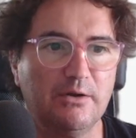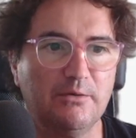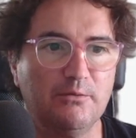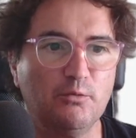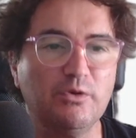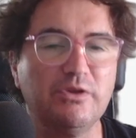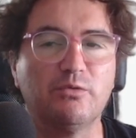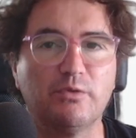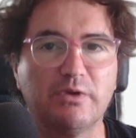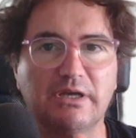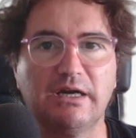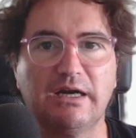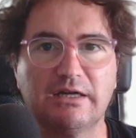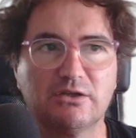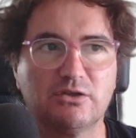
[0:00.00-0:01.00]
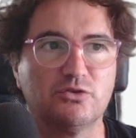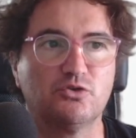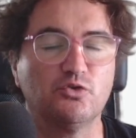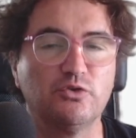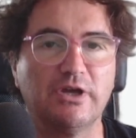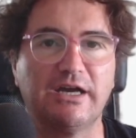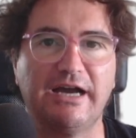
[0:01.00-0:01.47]
with regard
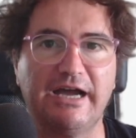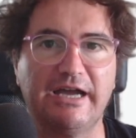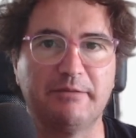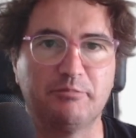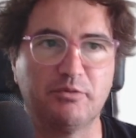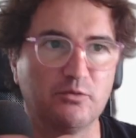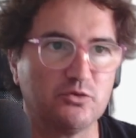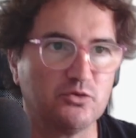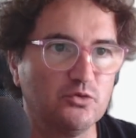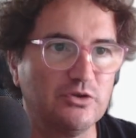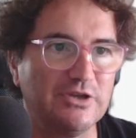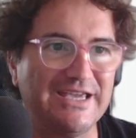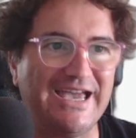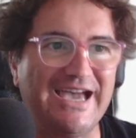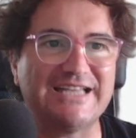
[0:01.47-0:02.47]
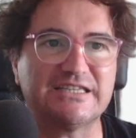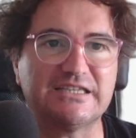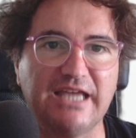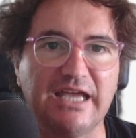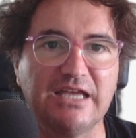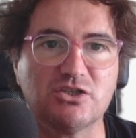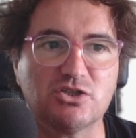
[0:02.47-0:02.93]
to the hype, to the
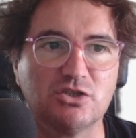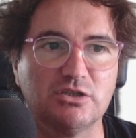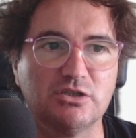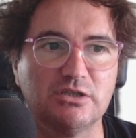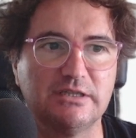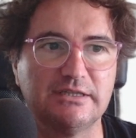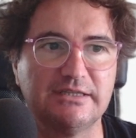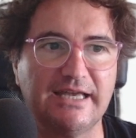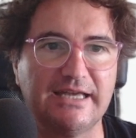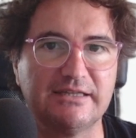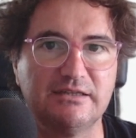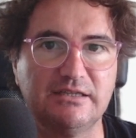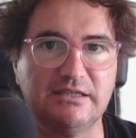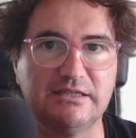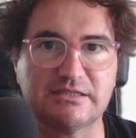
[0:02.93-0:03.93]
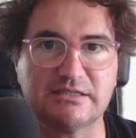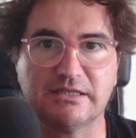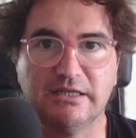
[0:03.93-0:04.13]
attention that this